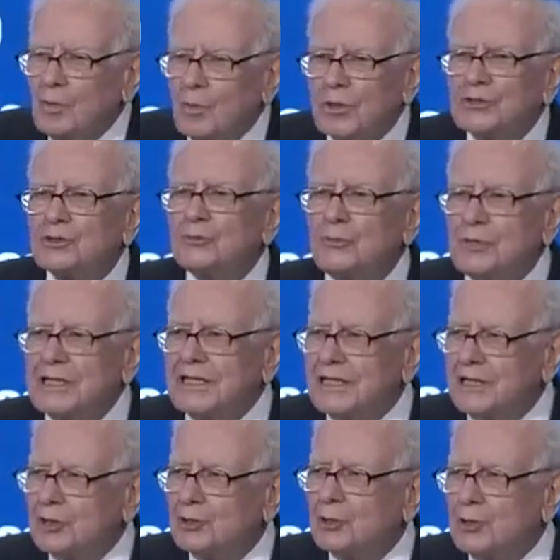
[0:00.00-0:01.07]
what you
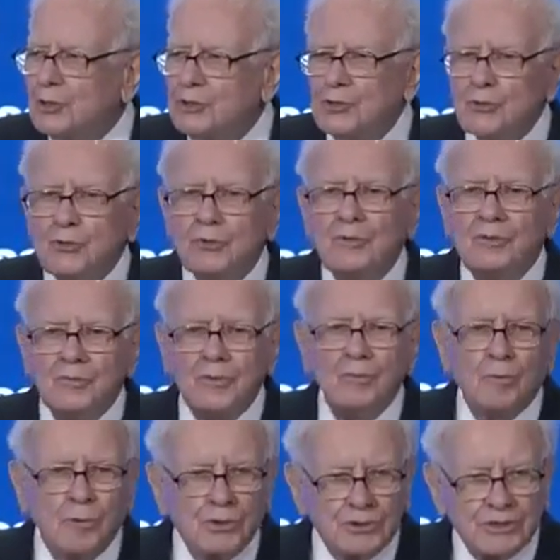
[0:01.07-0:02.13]
really could do with
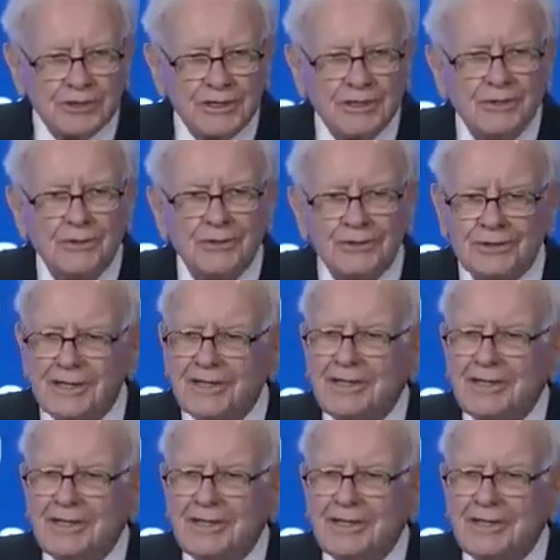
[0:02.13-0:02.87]
more skills,